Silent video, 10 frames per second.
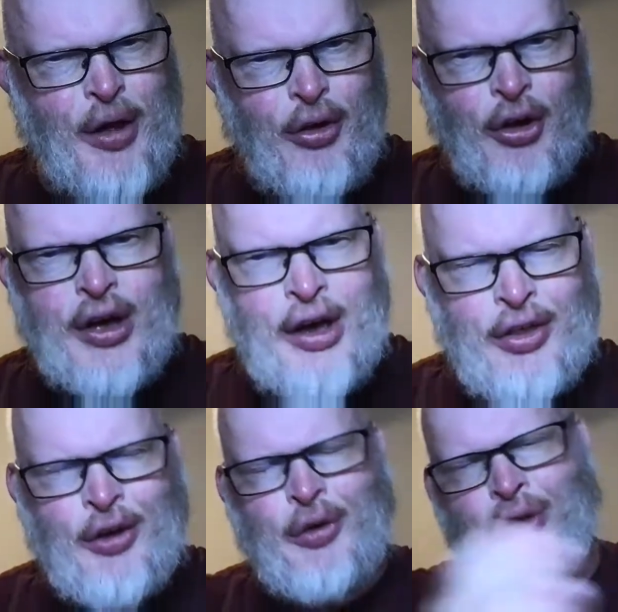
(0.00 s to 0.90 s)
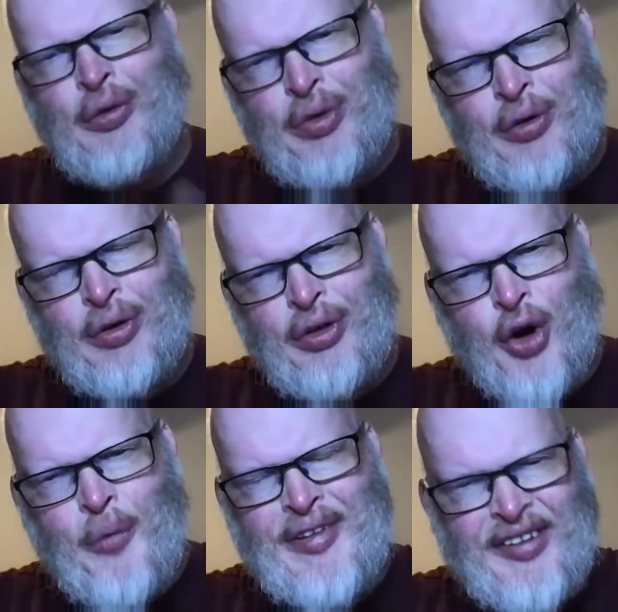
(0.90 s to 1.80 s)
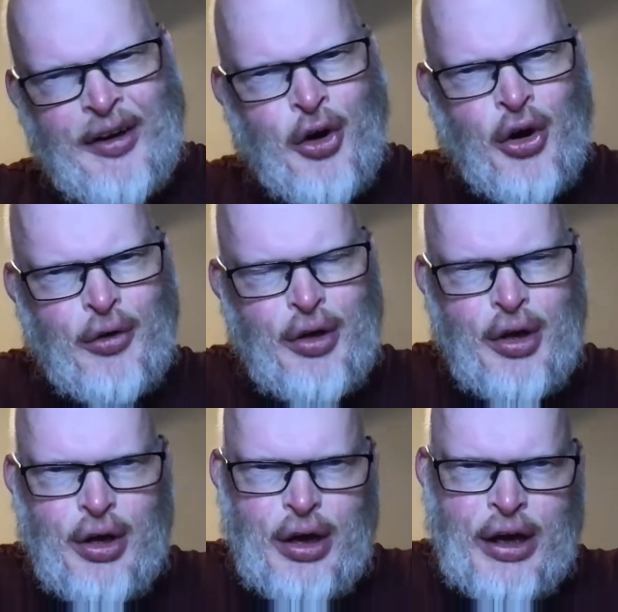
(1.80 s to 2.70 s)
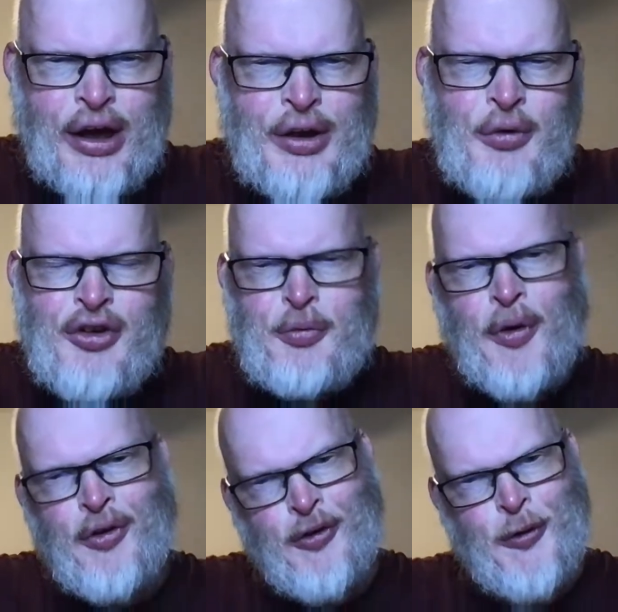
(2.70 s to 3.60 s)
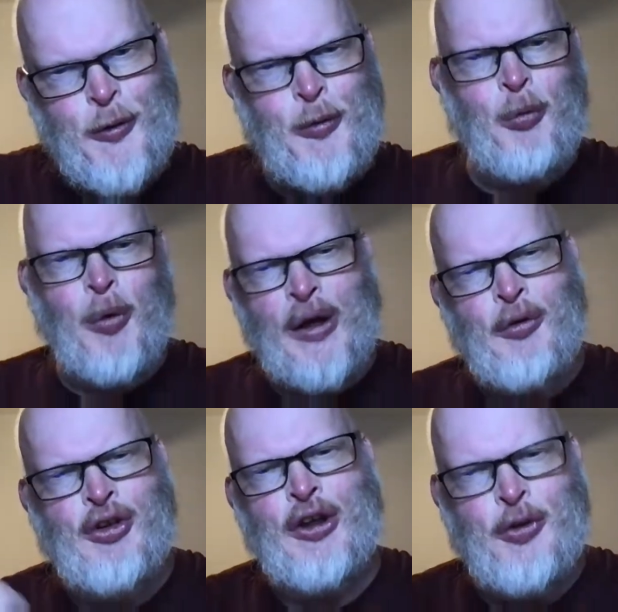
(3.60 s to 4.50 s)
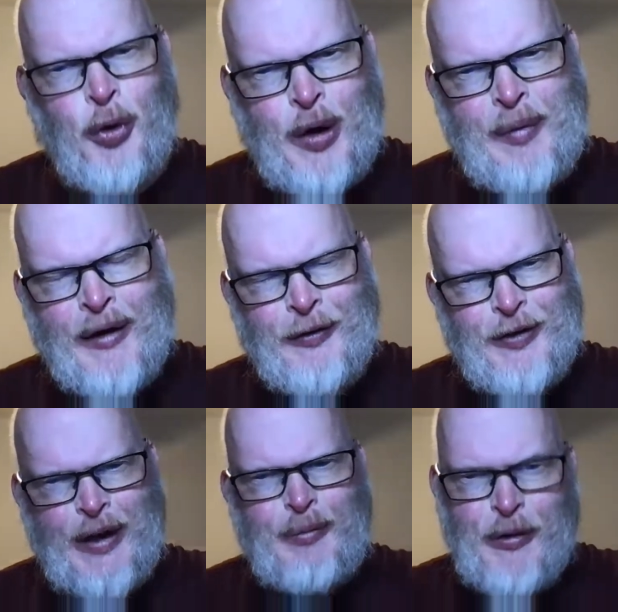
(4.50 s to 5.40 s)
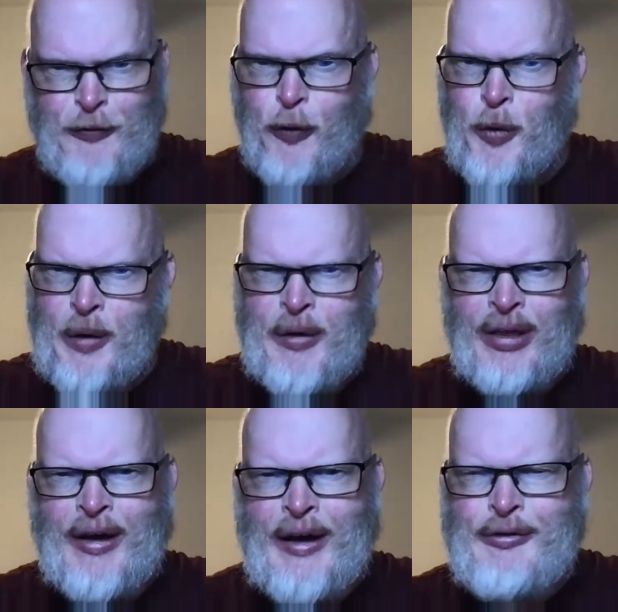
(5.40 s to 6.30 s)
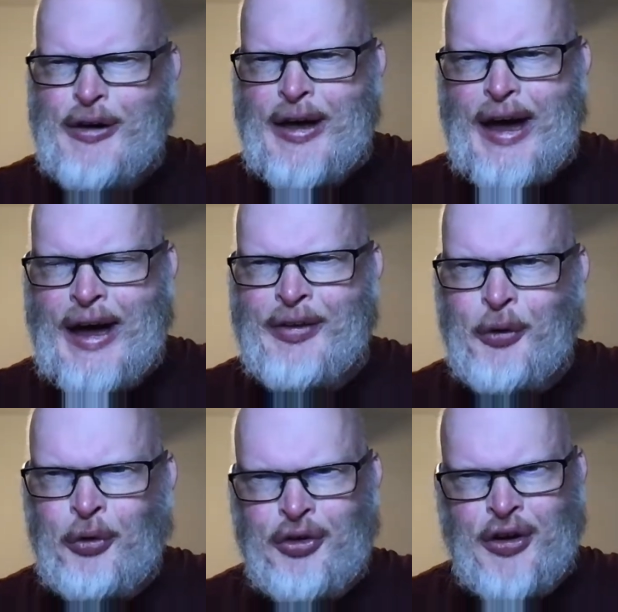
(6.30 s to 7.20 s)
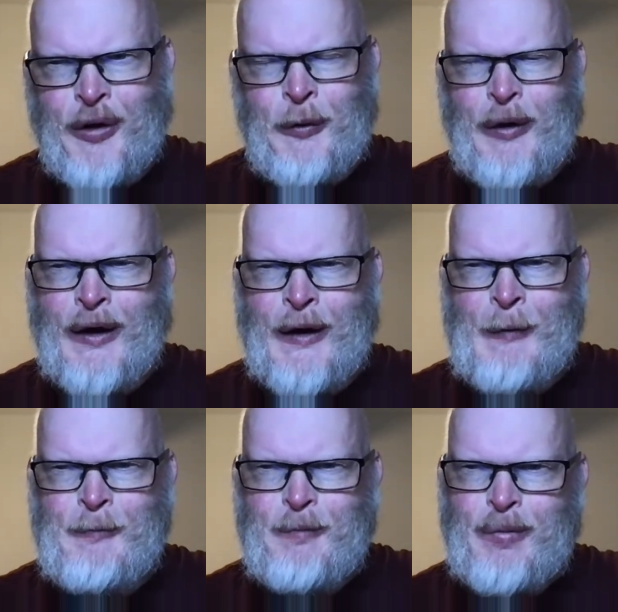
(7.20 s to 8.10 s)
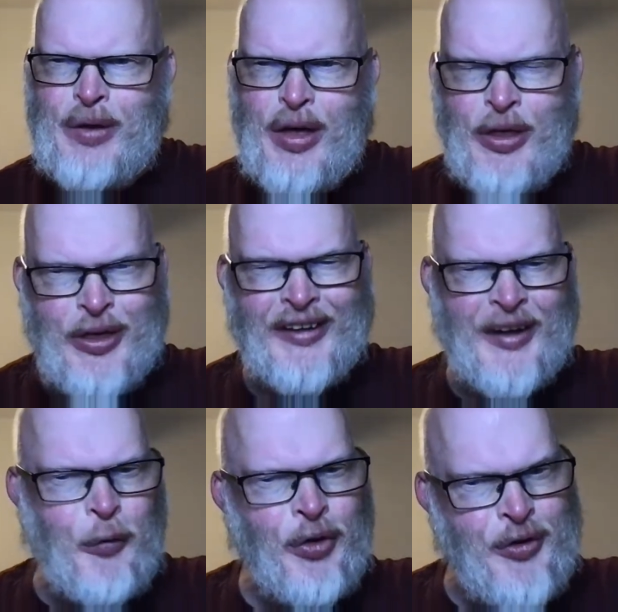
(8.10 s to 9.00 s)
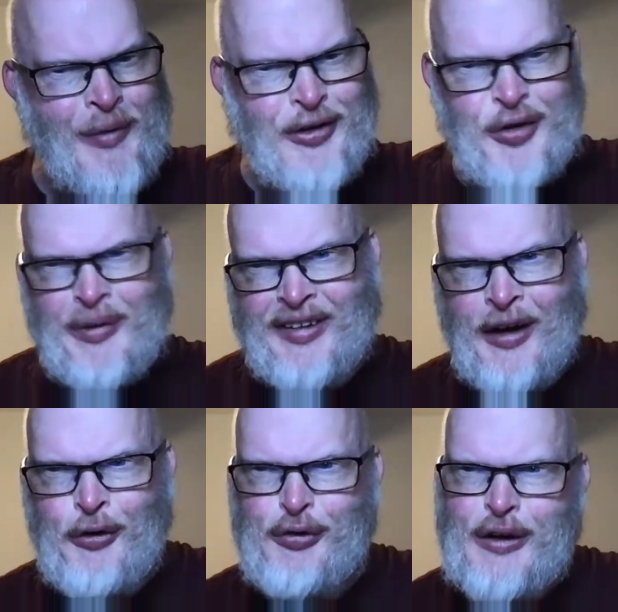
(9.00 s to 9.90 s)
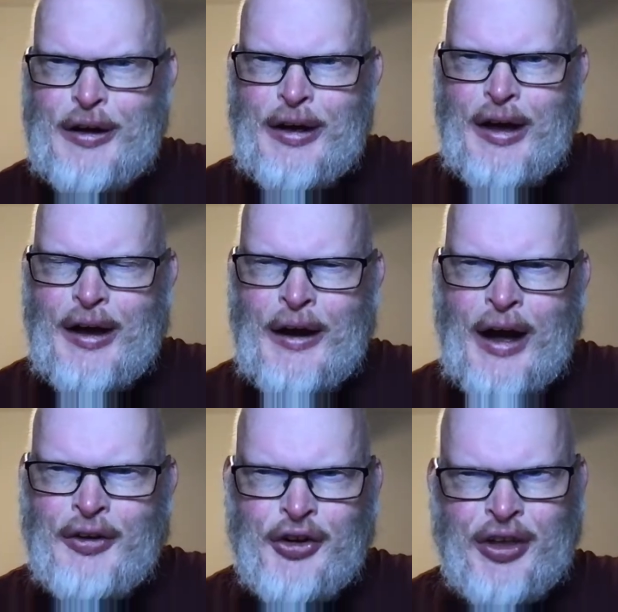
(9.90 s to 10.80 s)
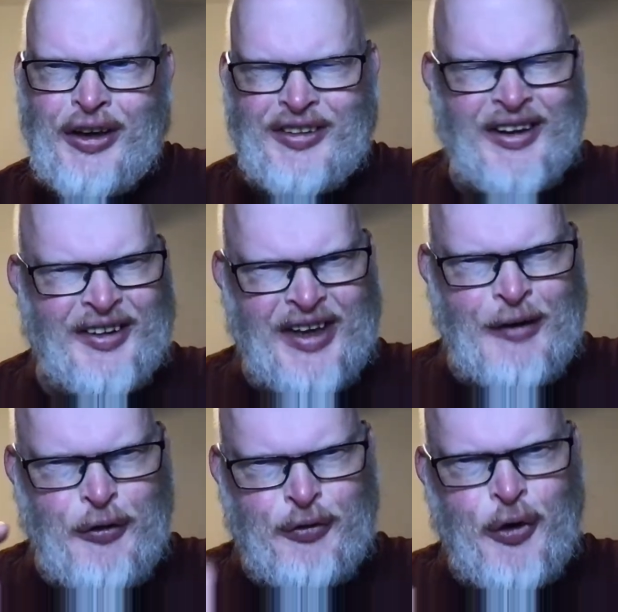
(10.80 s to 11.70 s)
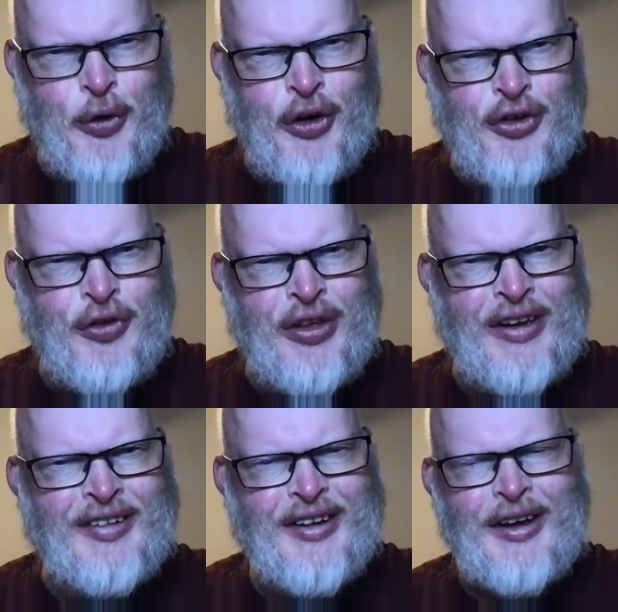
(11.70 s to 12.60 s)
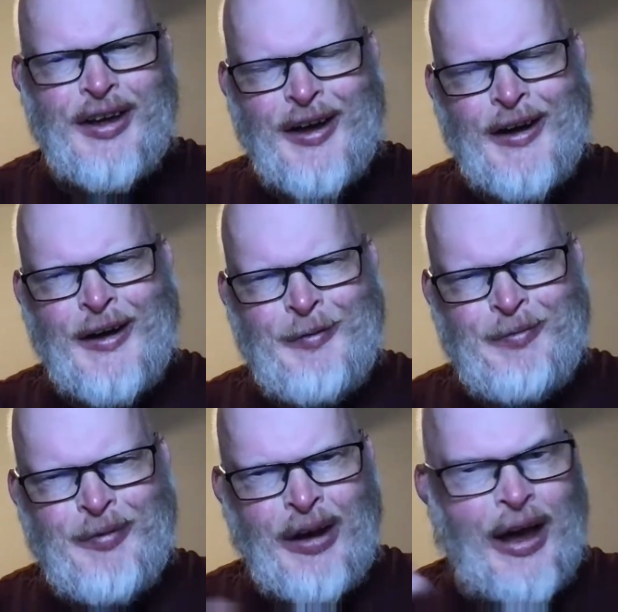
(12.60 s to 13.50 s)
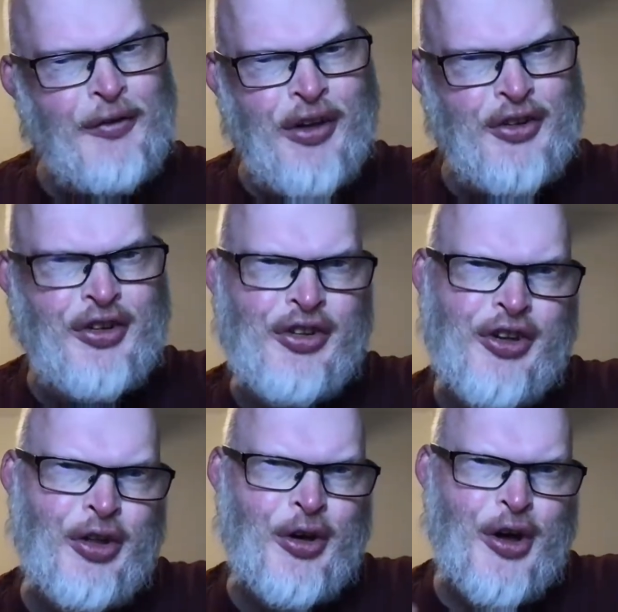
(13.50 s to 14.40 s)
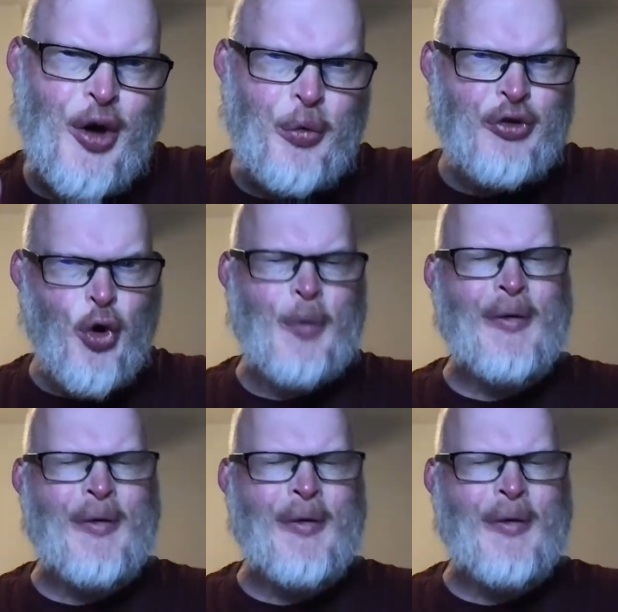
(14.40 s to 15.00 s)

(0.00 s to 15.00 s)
Looking at the comments I got in response to what I was going to talk about before I went live, and also the things I want to mention myself. I just think it's nice to have a focus for these live sessions so that we talk